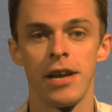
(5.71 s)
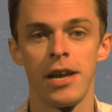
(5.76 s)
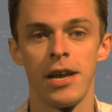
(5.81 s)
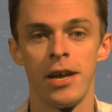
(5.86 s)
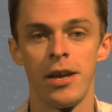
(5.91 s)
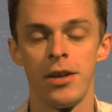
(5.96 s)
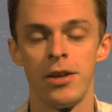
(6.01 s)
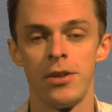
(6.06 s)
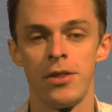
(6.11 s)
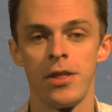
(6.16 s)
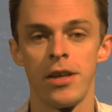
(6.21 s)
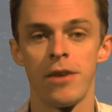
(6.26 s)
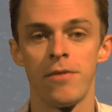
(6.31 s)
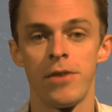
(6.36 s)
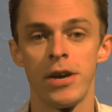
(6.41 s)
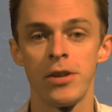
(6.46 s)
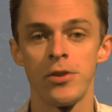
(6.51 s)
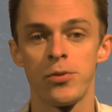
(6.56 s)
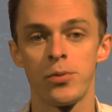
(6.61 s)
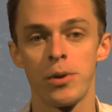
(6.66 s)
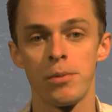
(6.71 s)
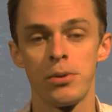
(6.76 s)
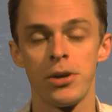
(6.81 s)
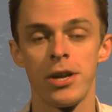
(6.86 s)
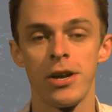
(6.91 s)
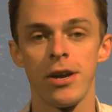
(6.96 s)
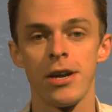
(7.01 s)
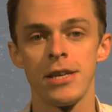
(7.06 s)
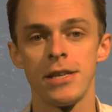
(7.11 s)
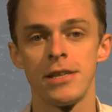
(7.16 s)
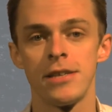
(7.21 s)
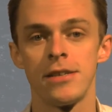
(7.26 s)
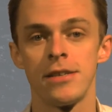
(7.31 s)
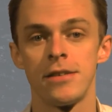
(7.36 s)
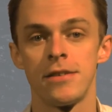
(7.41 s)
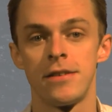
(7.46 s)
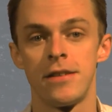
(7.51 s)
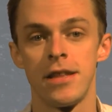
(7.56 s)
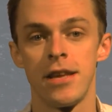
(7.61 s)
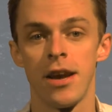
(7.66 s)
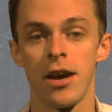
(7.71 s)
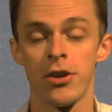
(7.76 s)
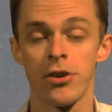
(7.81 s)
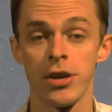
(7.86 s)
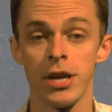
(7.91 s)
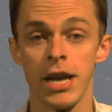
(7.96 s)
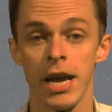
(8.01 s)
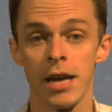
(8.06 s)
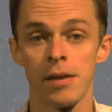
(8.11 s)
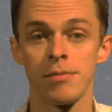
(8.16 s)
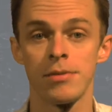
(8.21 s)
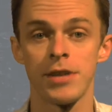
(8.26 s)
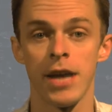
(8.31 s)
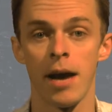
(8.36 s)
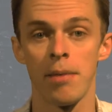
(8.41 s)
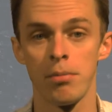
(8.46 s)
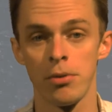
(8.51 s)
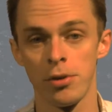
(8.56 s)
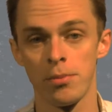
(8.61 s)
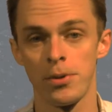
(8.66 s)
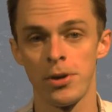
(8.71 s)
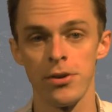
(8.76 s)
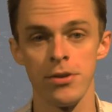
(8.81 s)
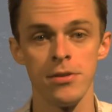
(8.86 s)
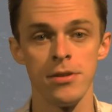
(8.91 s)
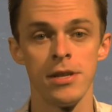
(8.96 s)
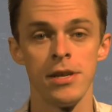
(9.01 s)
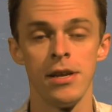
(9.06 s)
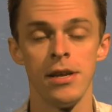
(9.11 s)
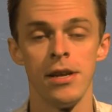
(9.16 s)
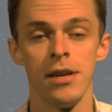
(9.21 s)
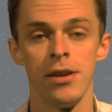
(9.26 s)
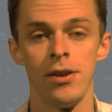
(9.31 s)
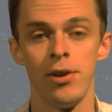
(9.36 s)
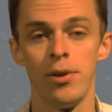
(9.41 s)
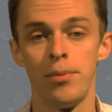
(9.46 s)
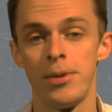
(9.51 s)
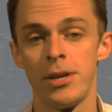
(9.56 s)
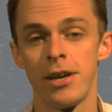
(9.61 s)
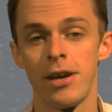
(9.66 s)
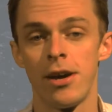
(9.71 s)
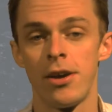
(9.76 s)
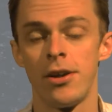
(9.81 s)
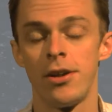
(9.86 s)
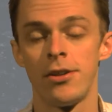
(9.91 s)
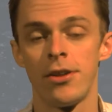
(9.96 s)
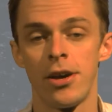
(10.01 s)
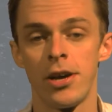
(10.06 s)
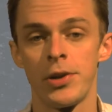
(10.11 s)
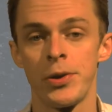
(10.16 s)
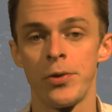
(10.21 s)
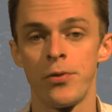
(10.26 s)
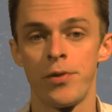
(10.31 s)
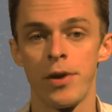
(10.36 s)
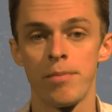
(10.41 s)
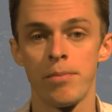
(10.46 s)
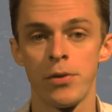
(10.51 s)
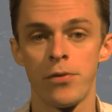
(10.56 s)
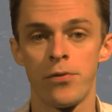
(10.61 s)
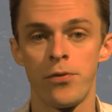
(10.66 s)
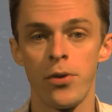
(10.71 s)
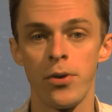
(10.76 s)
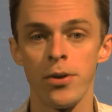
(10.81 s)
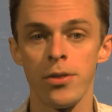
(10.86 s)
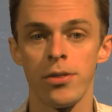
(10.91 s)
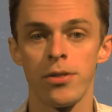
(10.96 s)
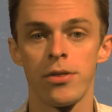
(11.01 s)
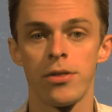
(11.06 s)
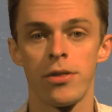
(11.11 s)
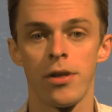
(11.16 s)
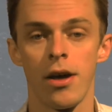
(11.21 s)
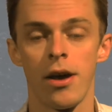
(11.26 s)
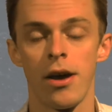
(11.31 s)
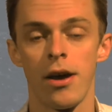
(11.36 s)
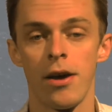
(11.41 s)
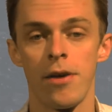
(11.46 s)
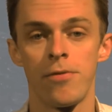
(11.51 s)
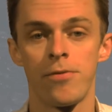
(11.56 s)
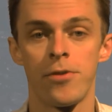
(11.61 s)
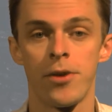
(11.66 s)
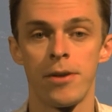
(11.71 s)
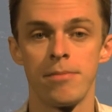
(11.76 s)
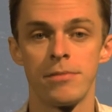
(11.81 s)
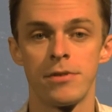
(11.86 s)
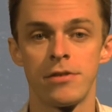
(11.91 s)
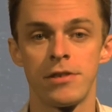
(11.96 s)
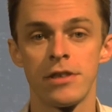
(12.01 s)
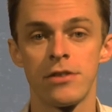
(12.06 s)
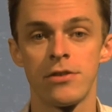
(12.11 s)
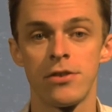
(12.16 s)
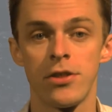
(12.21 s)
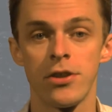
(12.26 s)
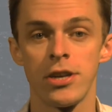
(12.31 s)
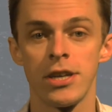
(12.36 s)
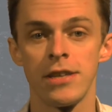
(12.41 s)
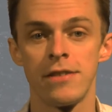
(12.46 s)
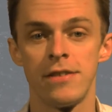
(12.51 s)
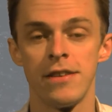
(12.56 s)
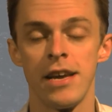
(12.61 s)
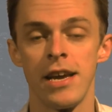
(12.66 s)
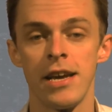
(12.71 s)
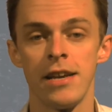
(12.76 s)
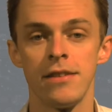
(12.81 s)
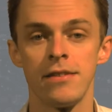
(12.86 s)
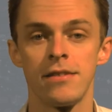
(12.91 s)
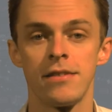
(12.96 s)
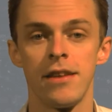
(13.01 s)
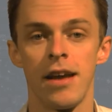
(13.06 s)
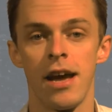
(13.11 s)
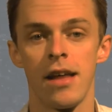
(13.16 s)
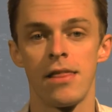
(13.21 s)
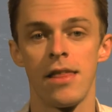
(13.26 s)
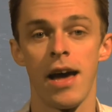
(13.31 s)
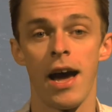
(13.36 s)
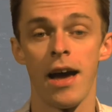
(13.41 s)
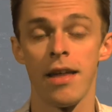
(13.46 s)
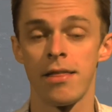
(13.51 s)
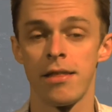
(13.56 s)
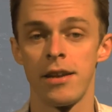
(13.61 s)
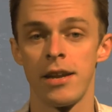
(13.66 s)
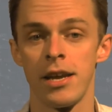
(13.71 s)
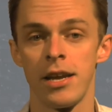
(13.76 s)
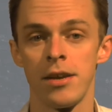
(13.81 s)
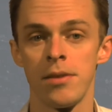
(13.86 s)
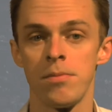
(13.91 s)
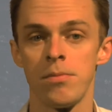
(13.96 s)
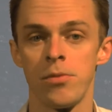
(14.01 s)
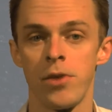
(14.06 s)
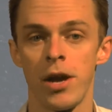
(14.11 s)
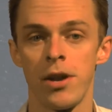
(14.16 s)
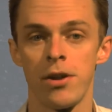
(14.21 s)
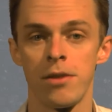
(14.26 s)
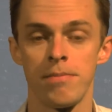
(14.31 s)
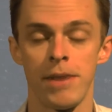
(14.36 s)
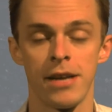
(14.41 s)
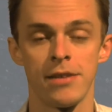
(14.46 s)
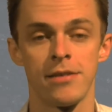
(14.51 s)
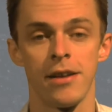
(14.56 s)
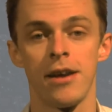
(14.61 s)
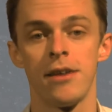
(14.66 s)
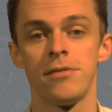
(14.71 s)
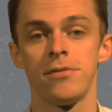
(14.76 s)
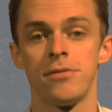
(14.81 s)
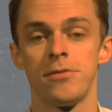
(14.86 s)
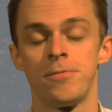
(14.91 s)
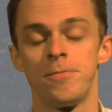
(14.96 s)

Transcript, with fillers: and the event we're putting on is the Hunger Games Capitol Ball. It'll be held on November fourth uh, from six thirty to eight at the Athenaeum right on Mass Ave.